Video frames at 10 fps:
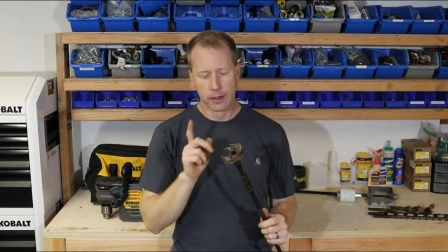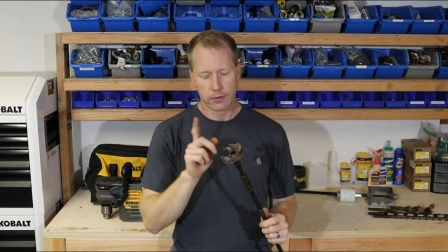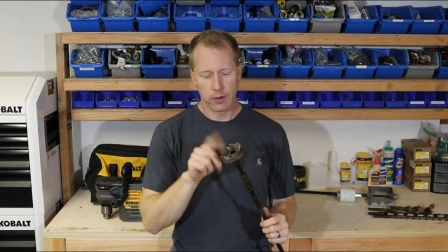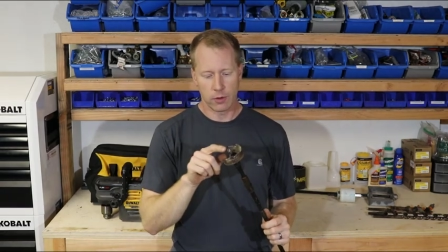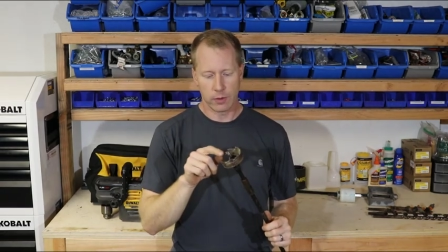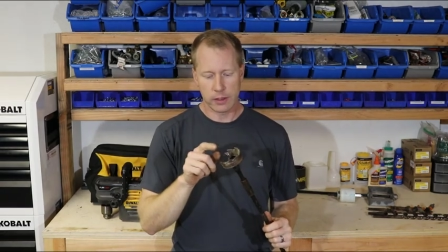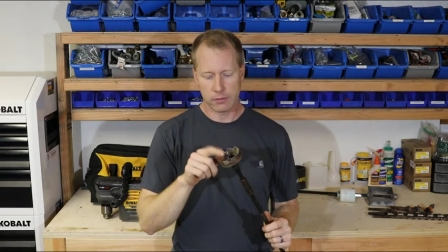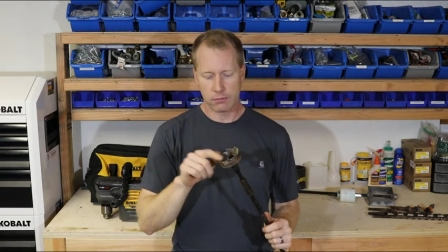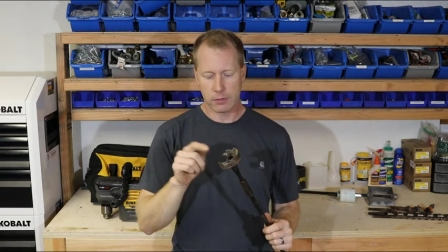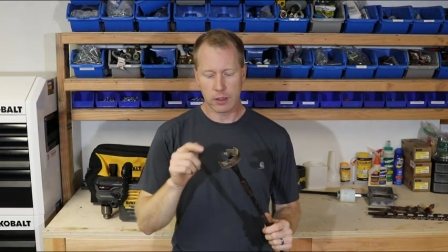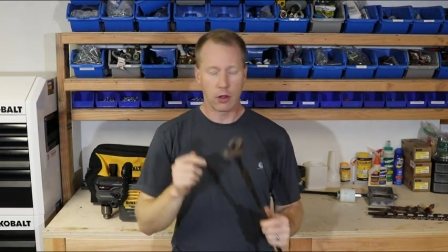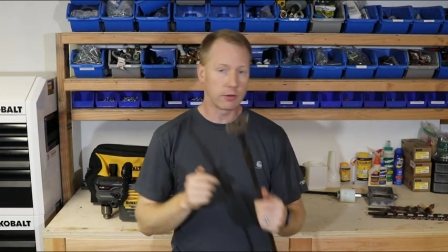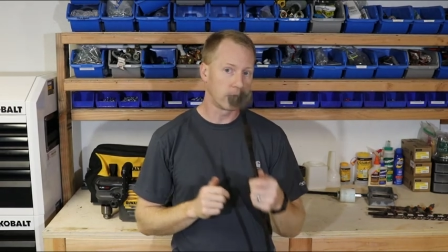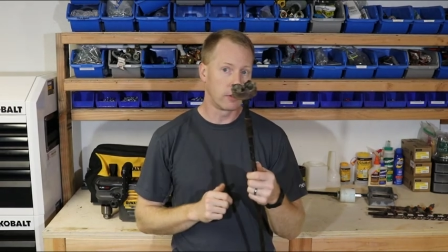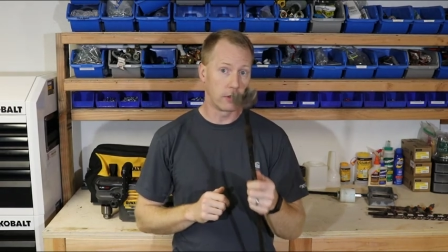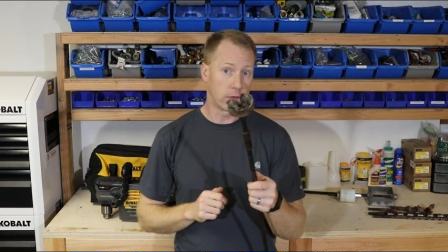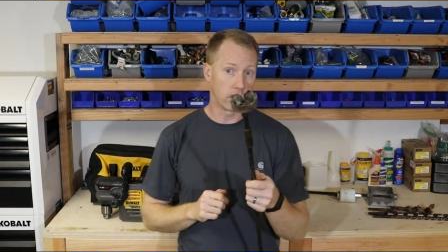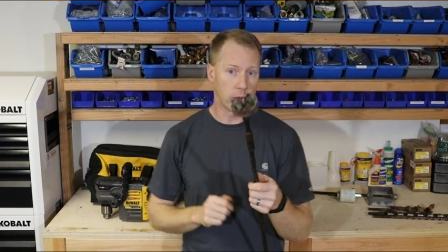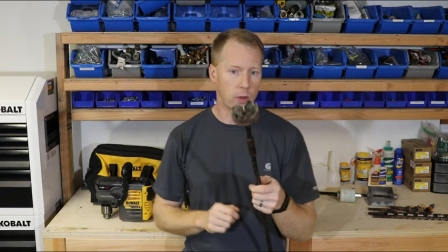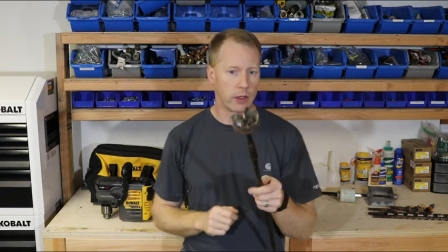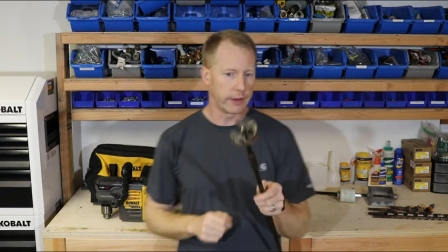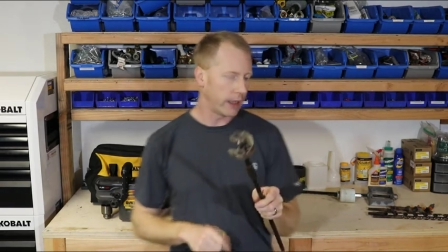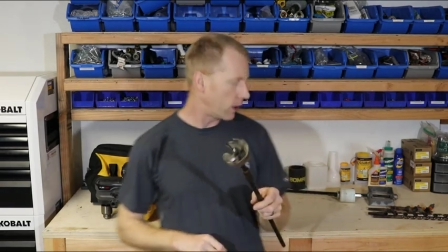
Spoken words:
So it also did really well in that